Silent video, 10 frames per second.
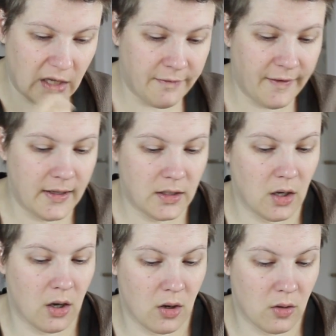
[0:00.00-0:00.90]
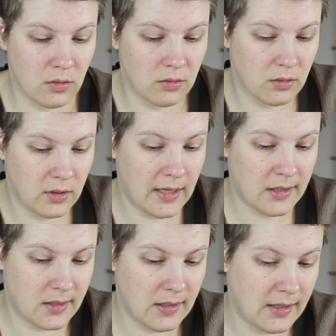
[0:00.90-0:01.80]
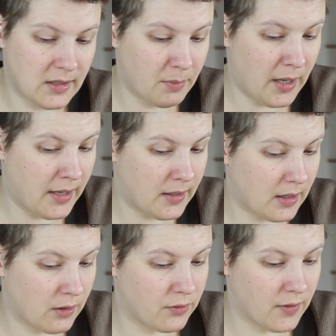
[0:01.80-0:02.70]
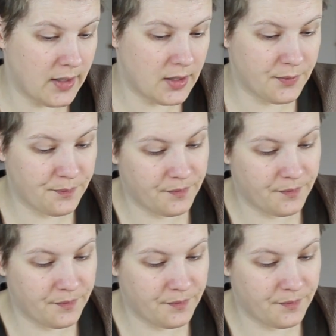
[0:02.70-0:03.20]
if I'd go, let's plan it out, right?